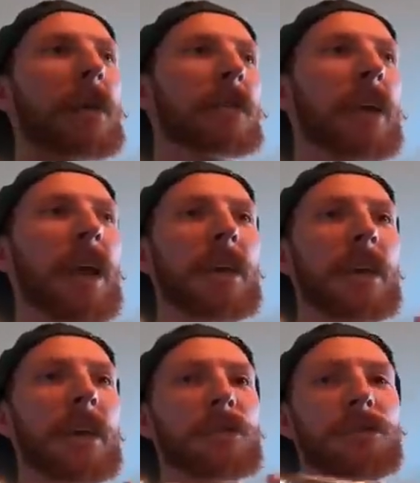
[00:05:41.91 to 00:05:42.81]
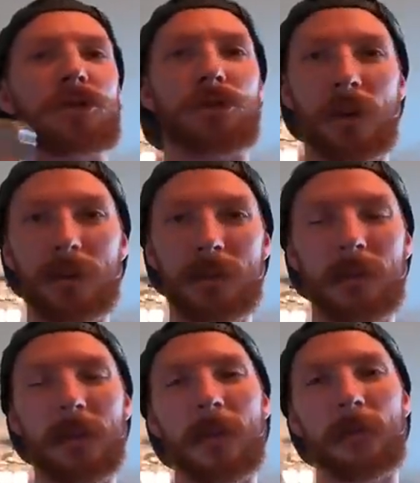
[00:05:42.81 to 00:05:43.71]
1080 is just
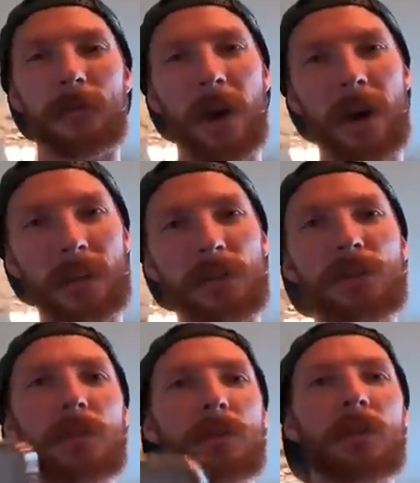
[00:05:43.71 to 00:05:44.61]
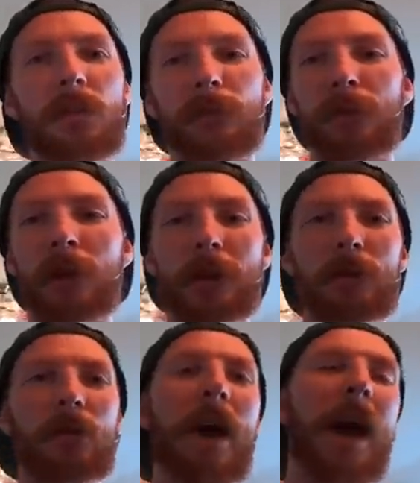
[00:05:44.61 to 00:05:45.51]
fine, so you don't feel like
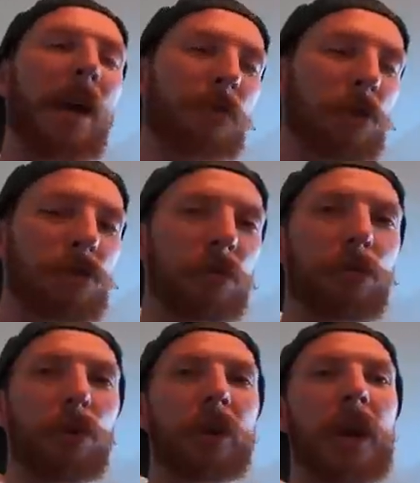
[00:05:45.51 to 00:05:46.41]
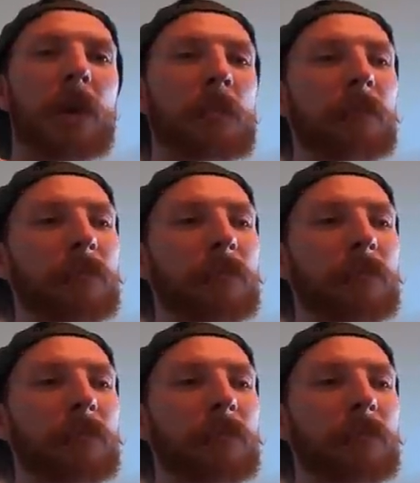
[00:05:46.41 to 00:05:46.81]
you have to shoot 4K.